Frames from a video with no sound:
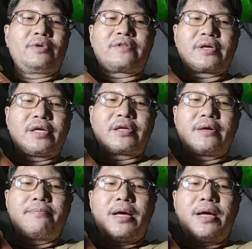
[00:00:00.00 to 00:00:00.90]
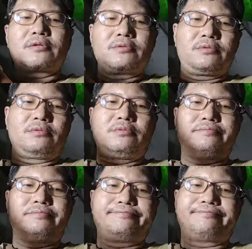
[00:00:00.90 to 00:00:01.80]
again come back to.
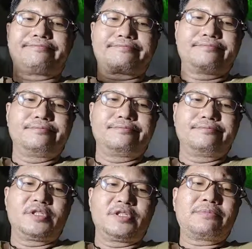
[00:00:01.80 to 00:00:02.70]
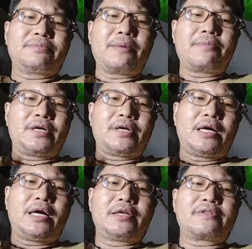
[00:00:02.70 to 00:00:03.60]
Sometimes the
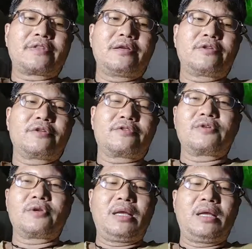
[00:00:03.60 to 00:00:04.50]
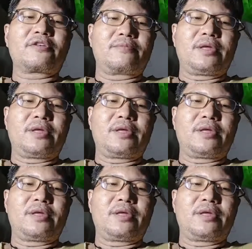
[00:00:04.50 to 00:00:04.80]
artisan is also the blacksmith.